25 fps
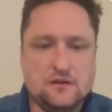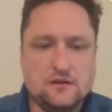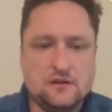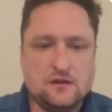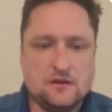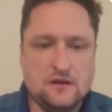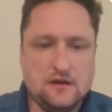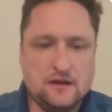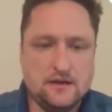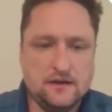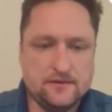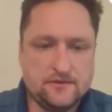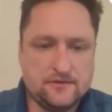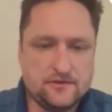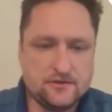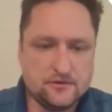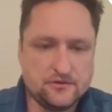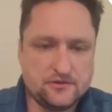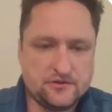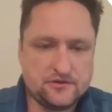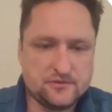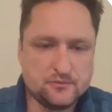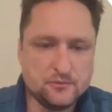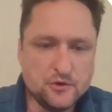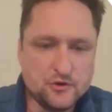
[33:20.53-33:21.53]
All right, so
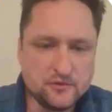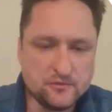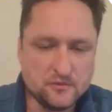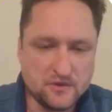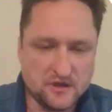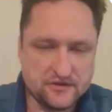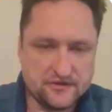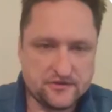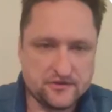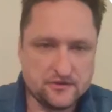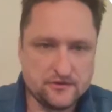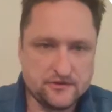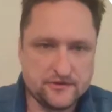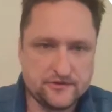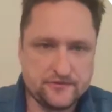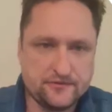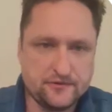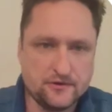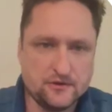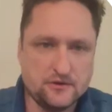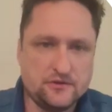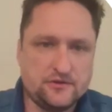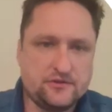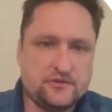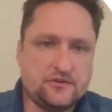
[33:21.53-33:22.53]
smooth muscles
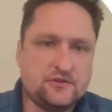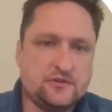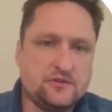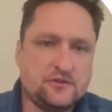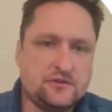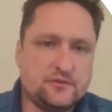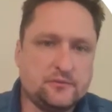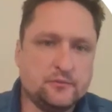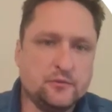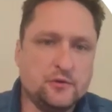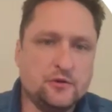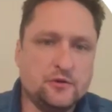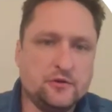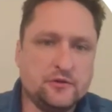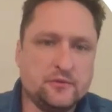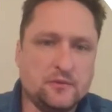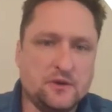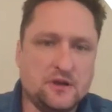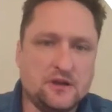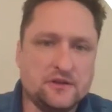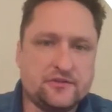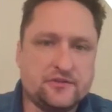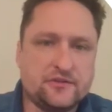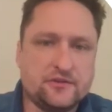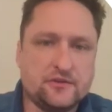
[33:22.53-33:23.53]
first. Smooth
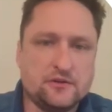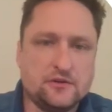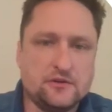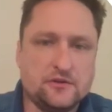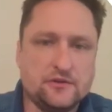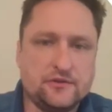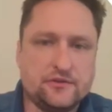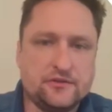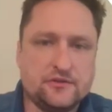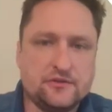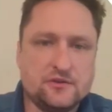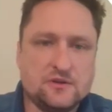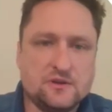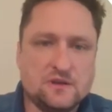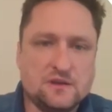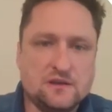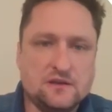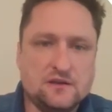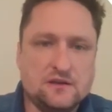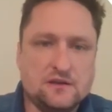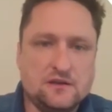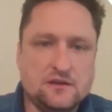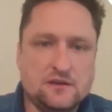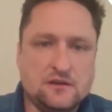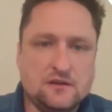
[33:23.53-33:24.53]
muscles
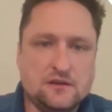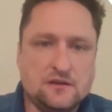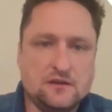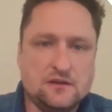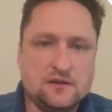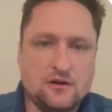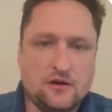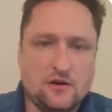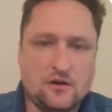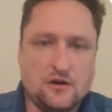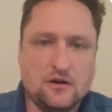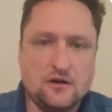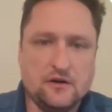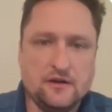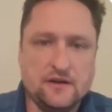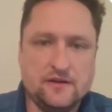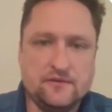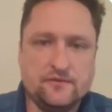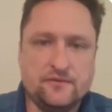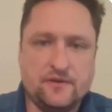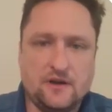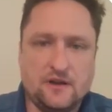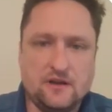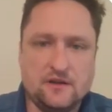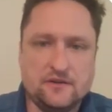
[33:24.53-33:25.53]
are
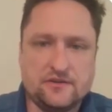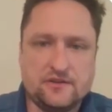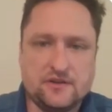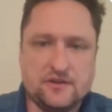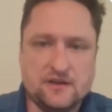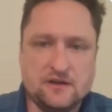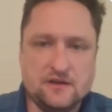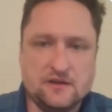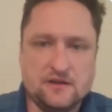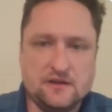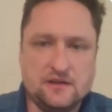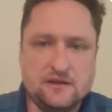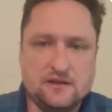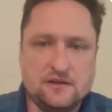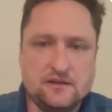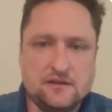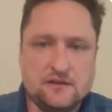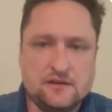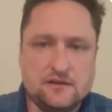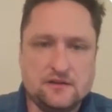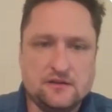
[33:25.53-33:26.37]
involuntary